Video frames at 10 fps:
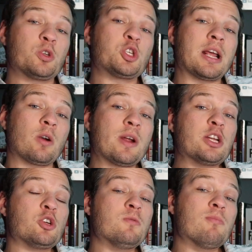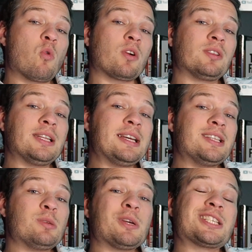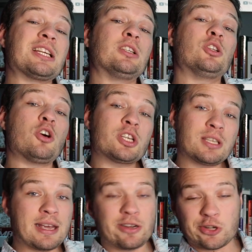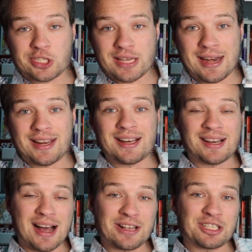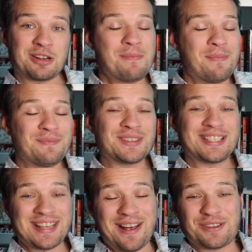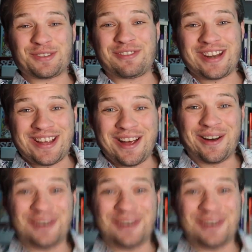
will generate you more leads because it looks like you're sending a custom sales video.